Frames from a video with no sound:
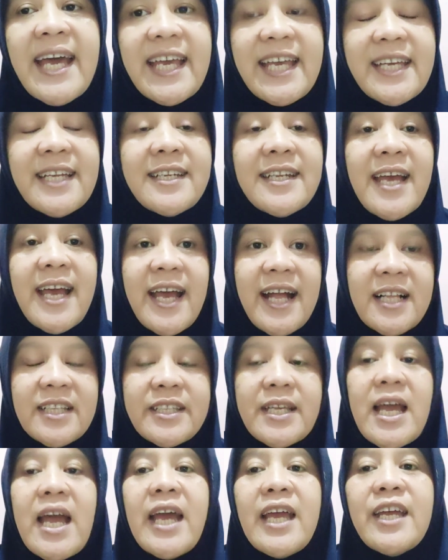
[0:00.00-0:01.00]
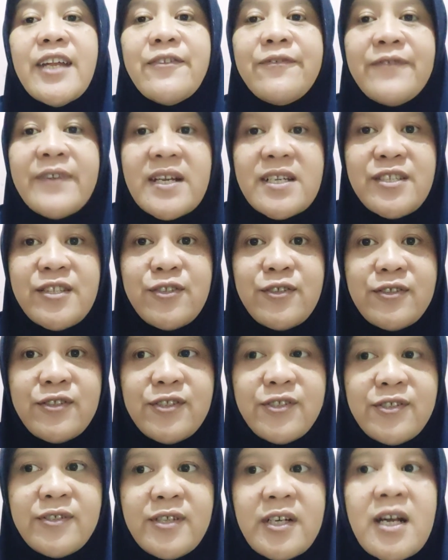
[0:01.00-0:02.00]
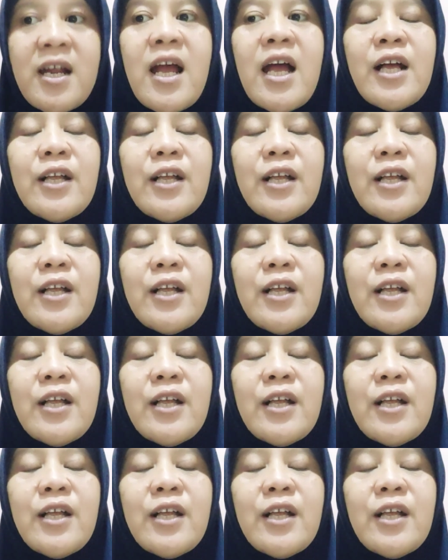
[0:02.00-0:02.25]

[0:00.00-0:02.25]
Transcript: in health infrastructure